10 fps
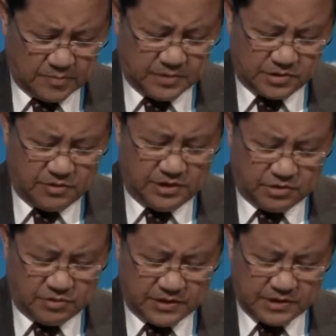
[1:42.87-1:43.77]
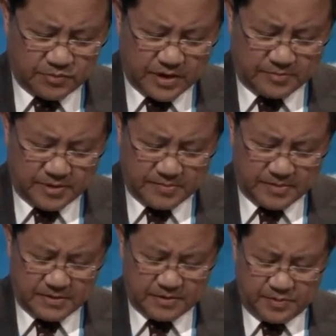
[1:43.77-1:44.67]
pursuant to this white
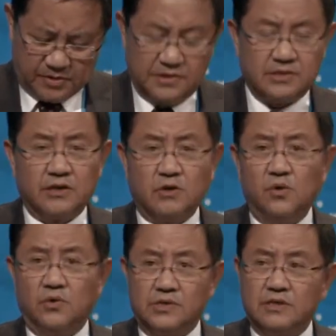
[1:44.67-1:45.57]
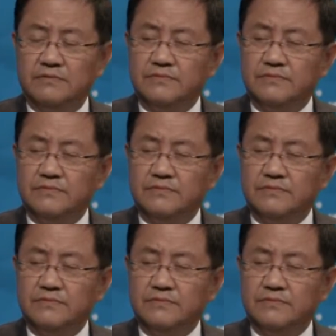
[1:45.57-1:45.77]
paper, the policy goals